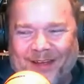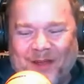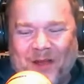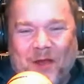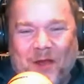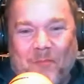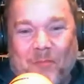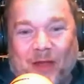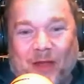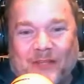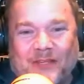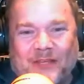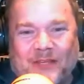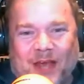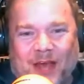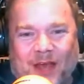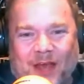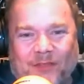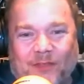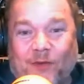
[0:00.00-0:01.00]
But
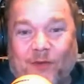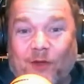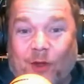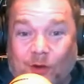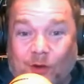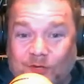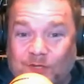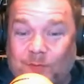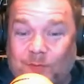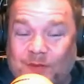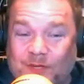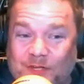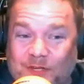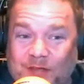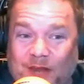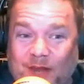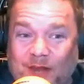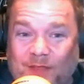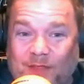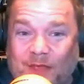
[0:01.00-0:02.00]
there are some
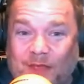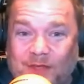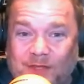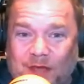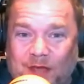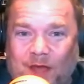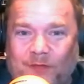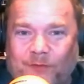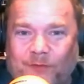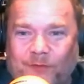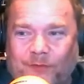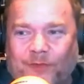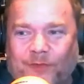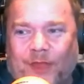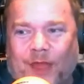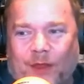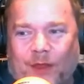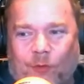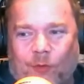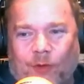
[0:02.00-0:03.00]
exciting things other than
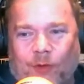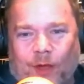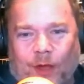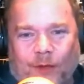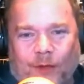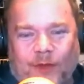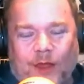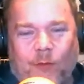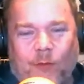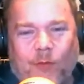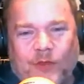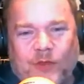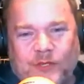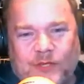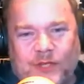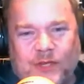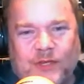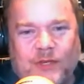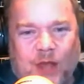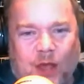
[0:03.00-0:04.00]
that going on. Now, we
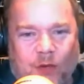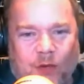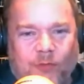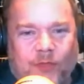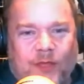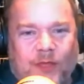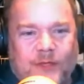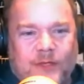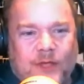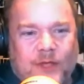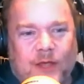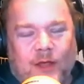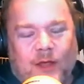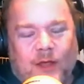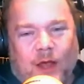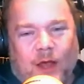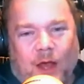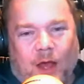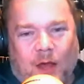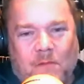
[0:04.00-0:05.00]
did know that
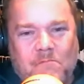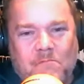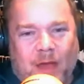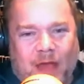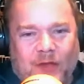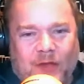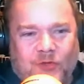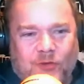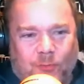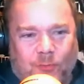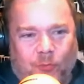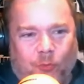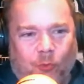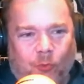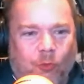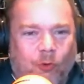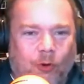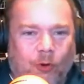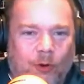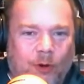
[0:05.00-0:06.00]

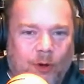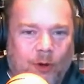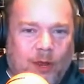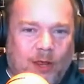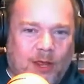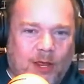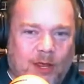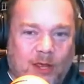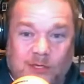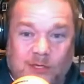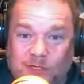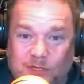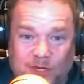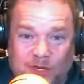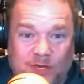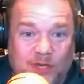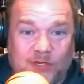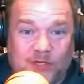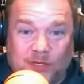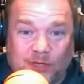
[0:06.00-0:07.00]
Madripoor
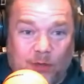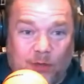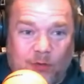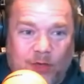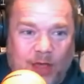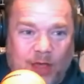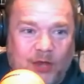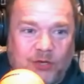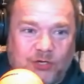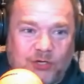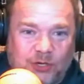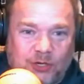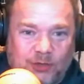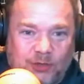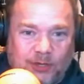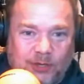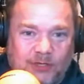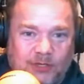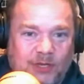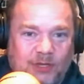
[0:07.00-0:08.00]
is a location
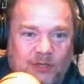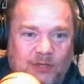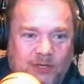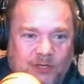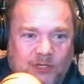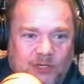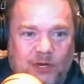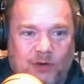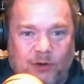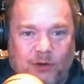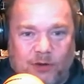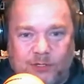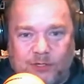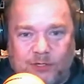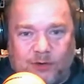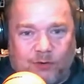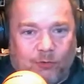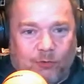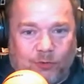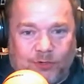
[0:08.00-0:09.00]
that's in this series,
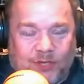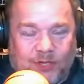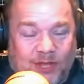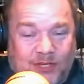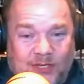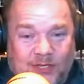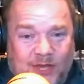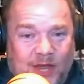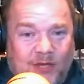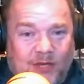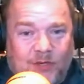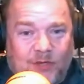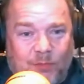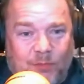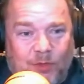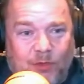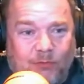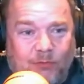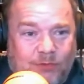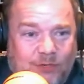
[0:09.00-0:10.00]
and of course that's tied to
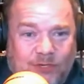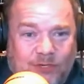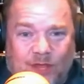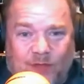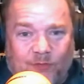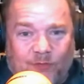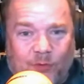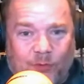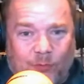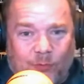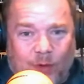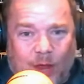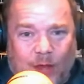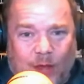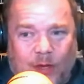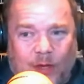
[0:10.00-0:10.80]
mutants left and right.